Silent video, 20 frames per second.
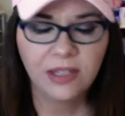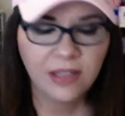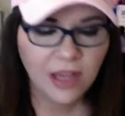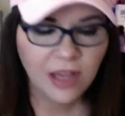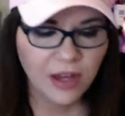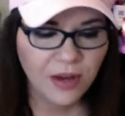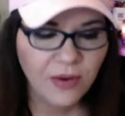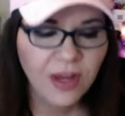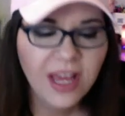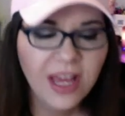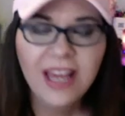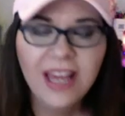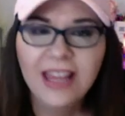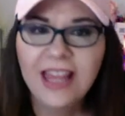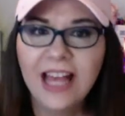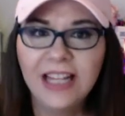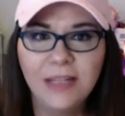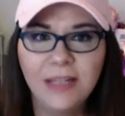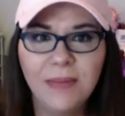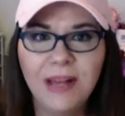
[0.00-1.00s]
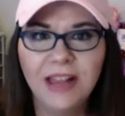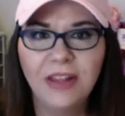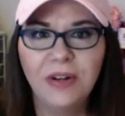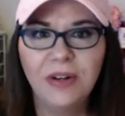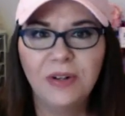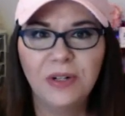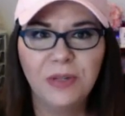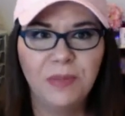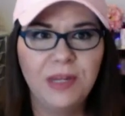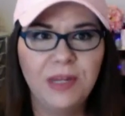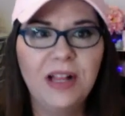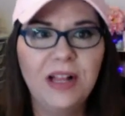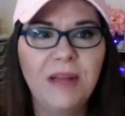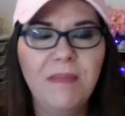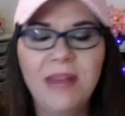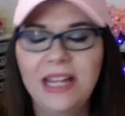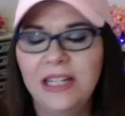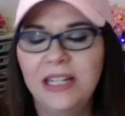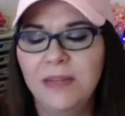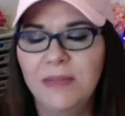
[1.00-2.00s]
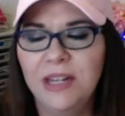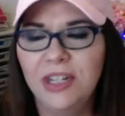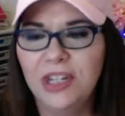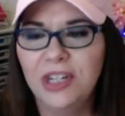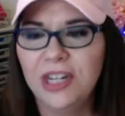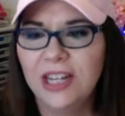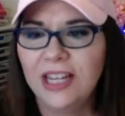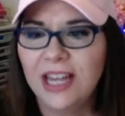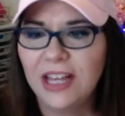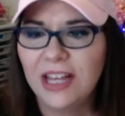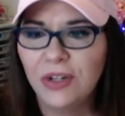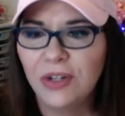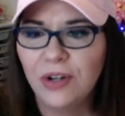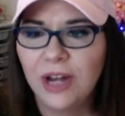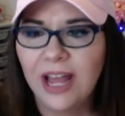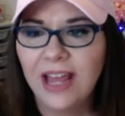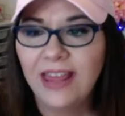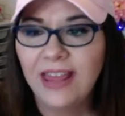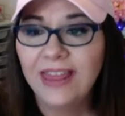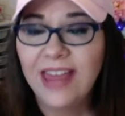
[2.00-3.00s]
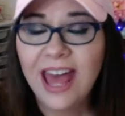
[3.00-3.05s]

So that's my little spiel. I meant to mention it yesterday.